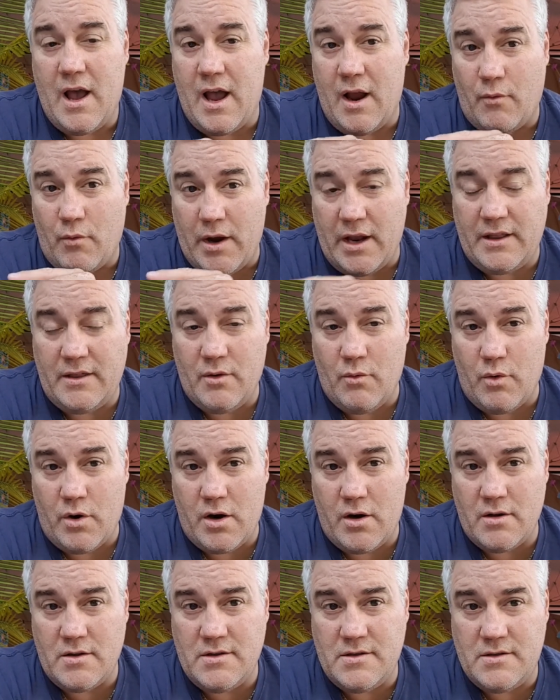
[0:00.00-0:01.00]
I write the
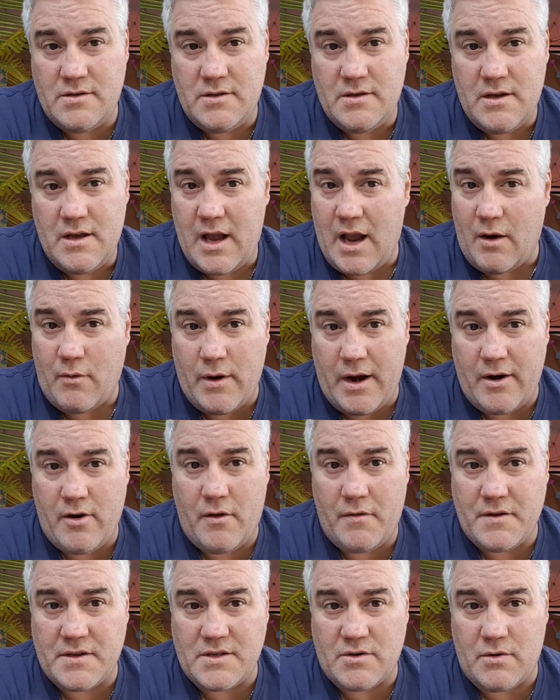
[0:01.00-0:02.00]
words, I write
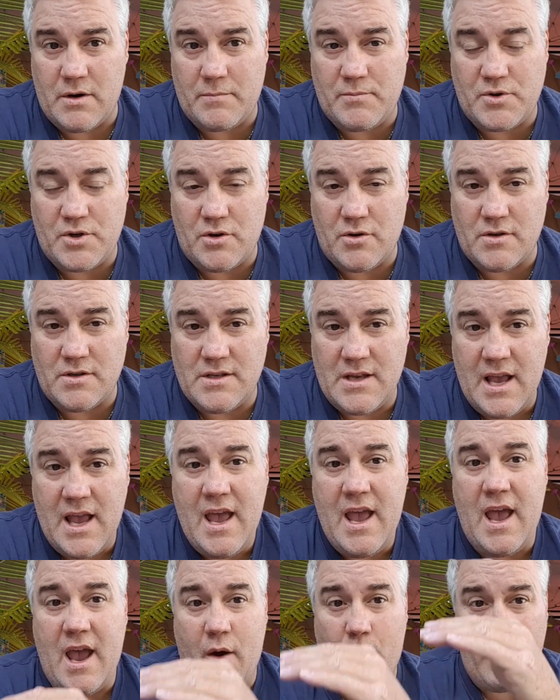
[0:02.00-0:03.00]
all the scriptures,
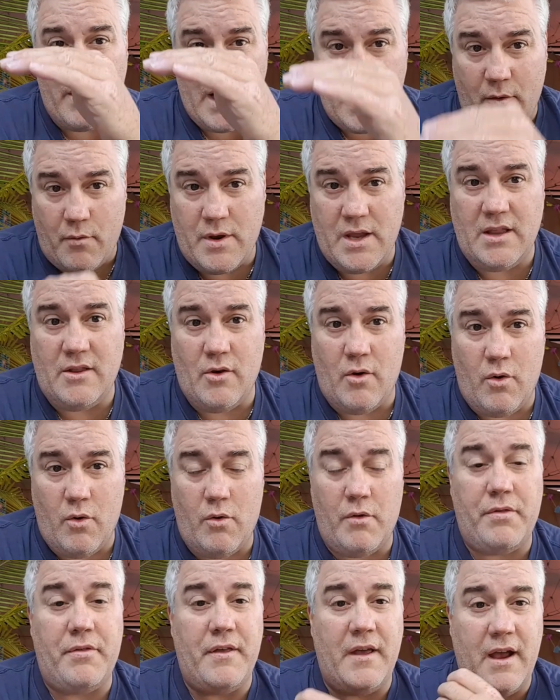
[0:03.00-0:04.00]
and when I read the
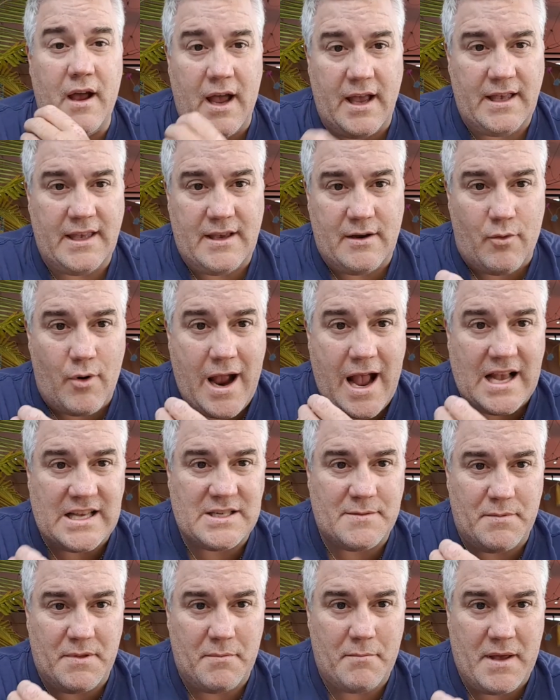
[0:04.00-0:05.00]
whole thing, I
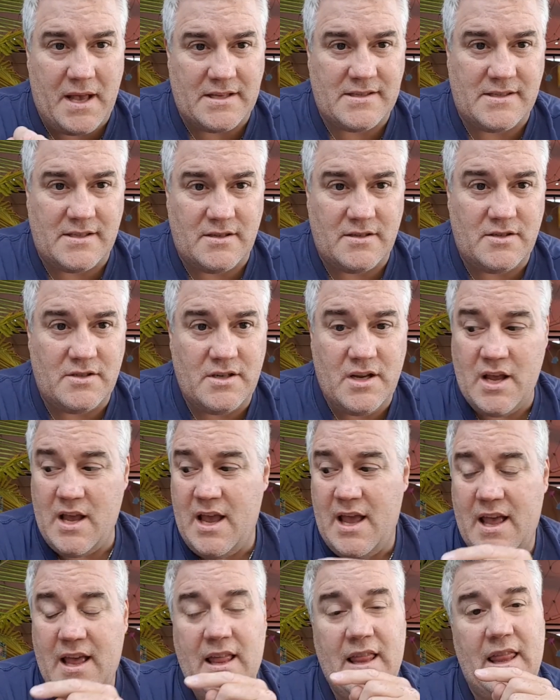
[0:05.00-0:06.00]
grasp the message.
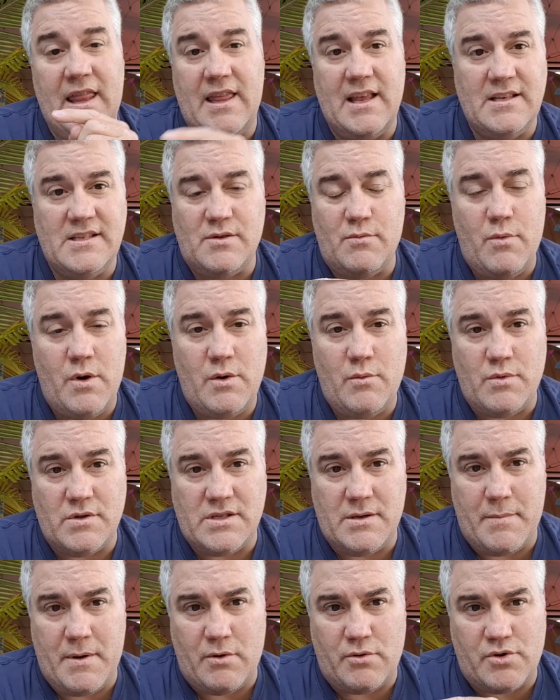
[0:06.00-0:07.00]
This one
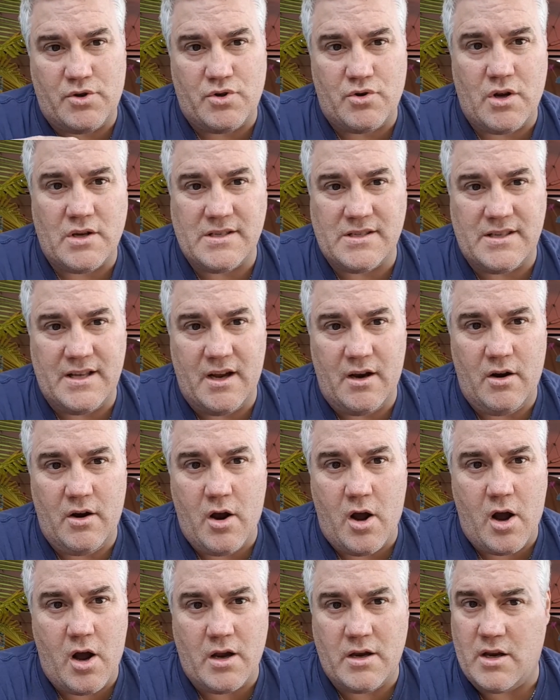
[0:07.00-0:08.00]
was about trusting
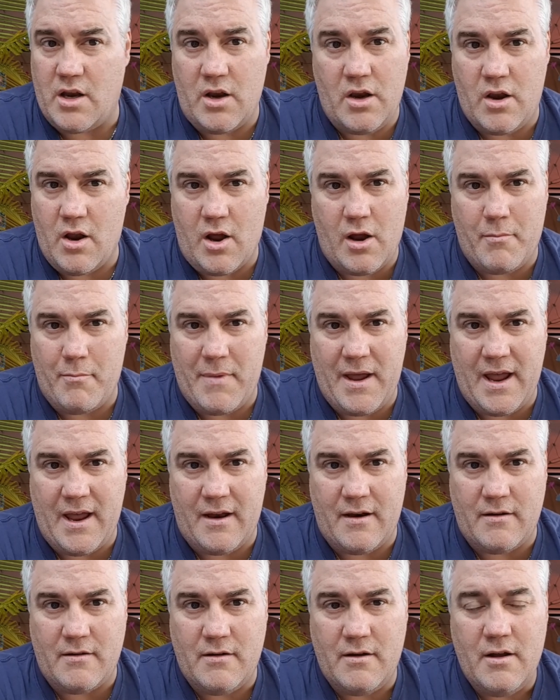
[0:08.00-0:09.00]
God, not
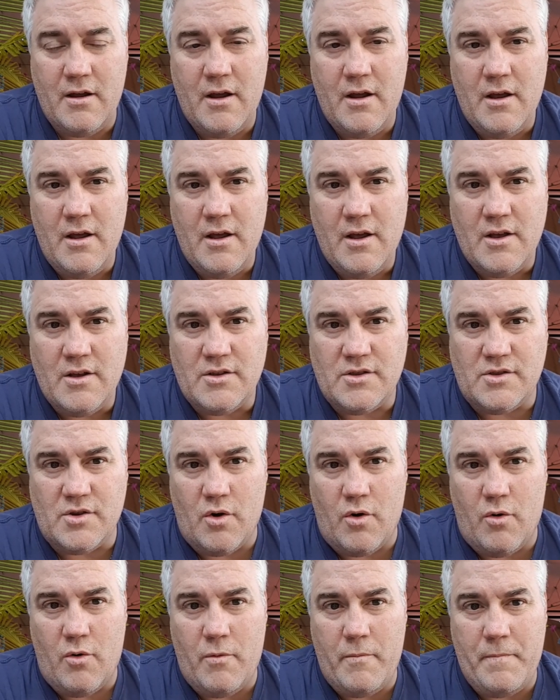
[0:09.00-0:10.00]
man.
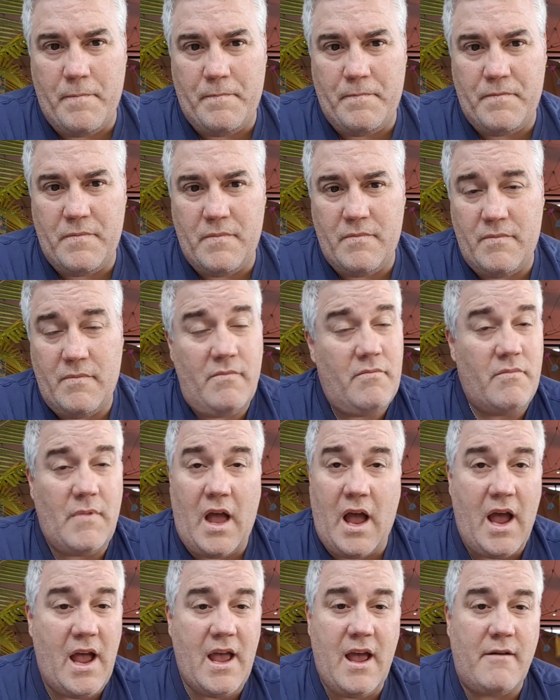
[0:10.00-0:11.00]
So
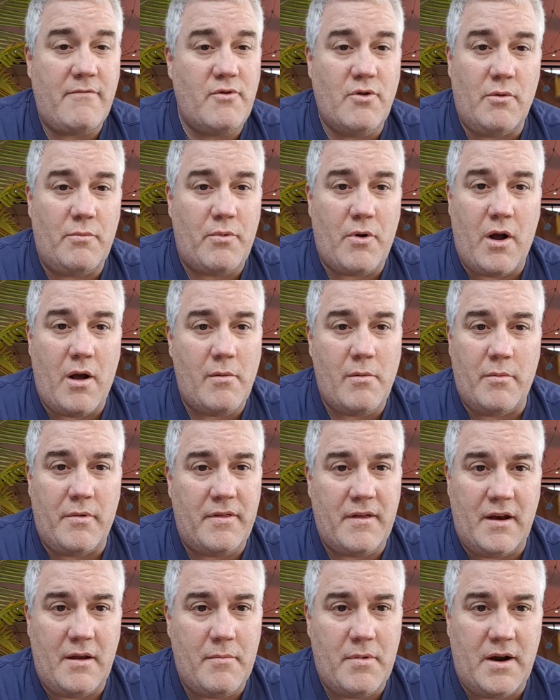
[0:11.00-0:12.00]
I have no problem
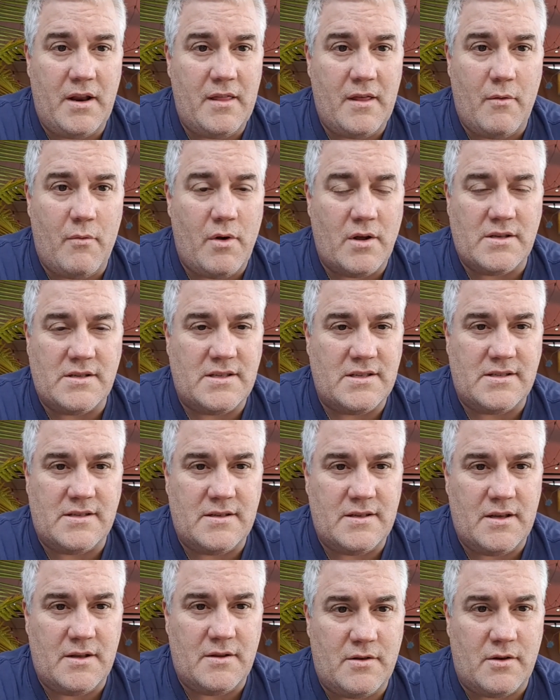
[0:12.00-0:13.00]
with anybody that wants
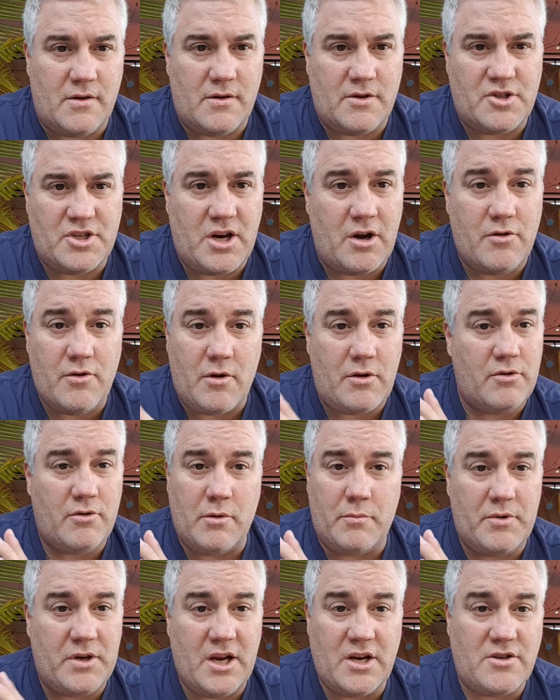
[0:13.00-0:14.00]
to share their
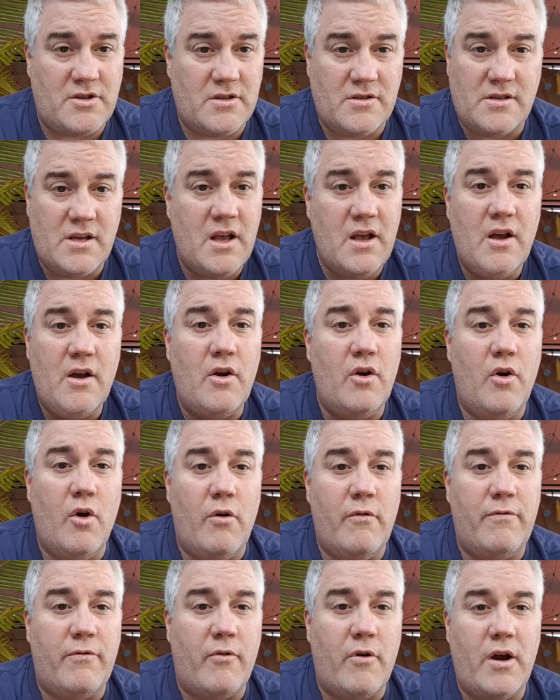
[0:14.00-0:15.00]
interpretations.
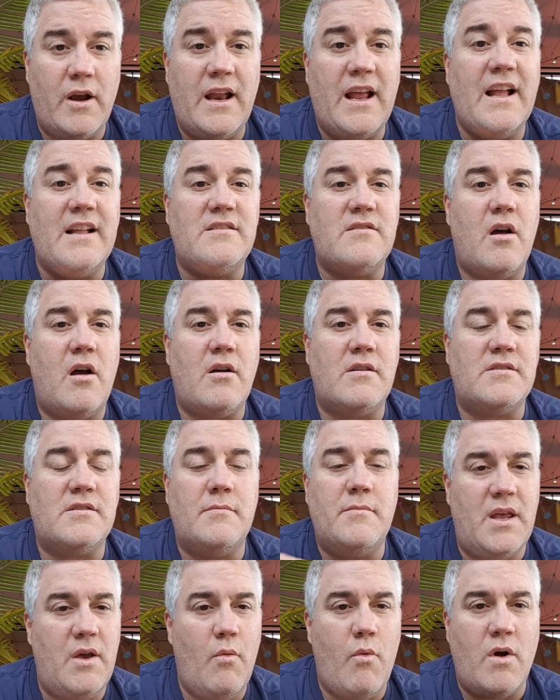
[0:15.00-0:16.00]
Go for it. It's
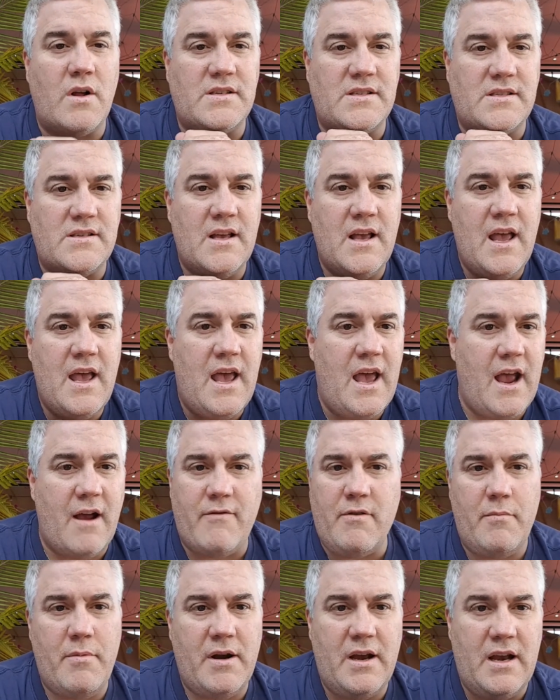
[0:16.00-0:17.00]
awesome. He wants
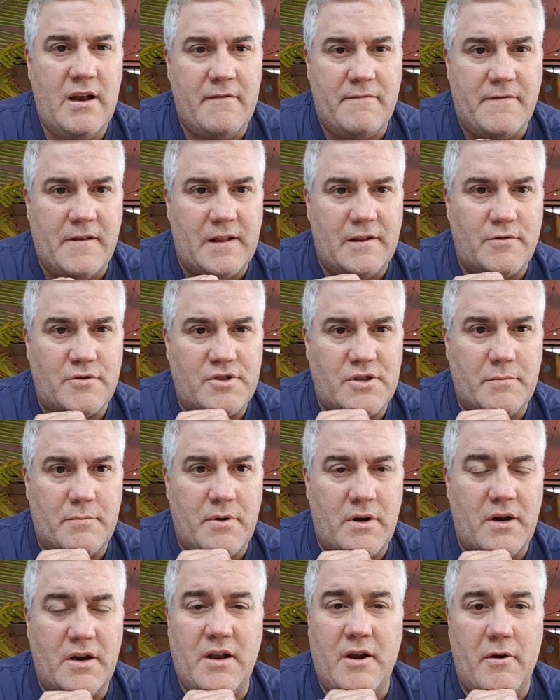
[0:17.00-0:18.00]
everybody to
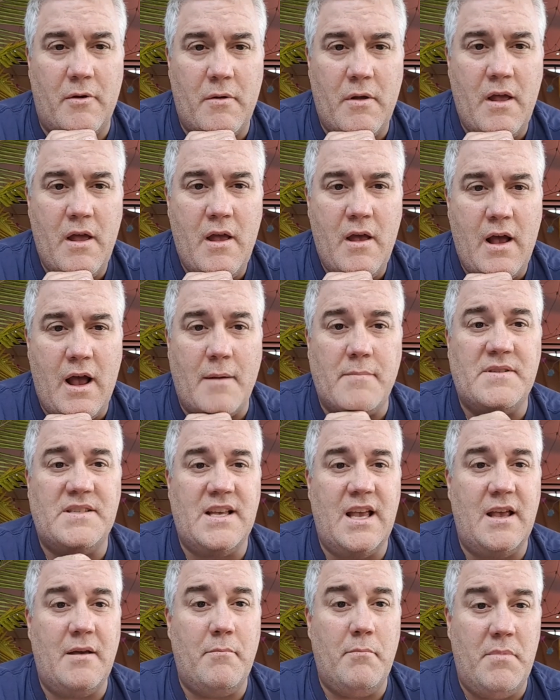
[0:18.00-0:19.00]
fellowship on here. I'm
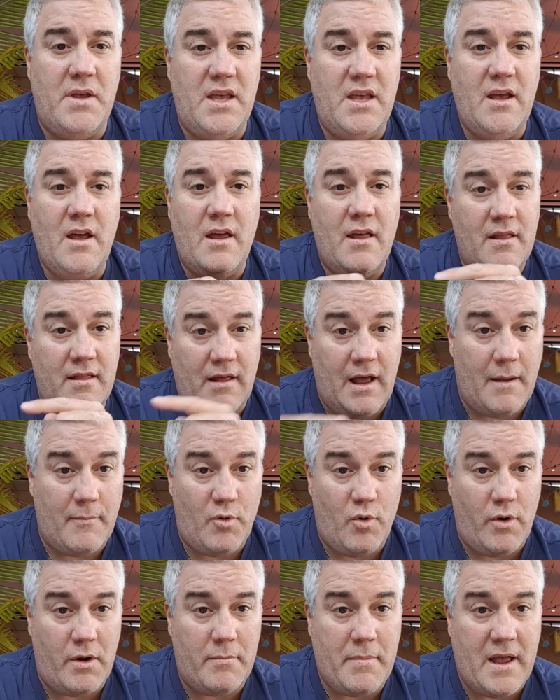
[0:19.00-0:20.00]
saying me,
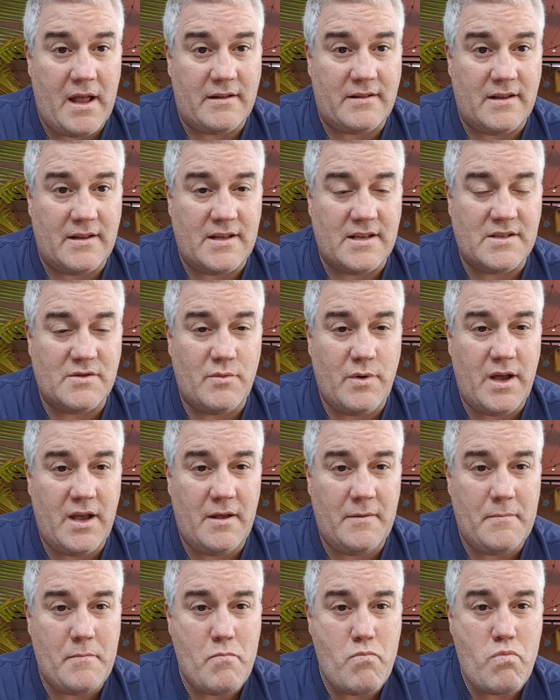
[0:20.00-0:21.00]
I'm going back to this
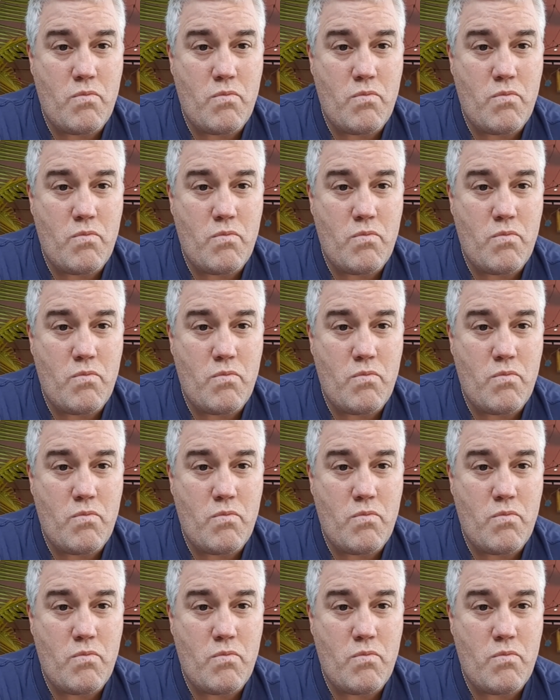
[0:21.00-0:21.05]
way.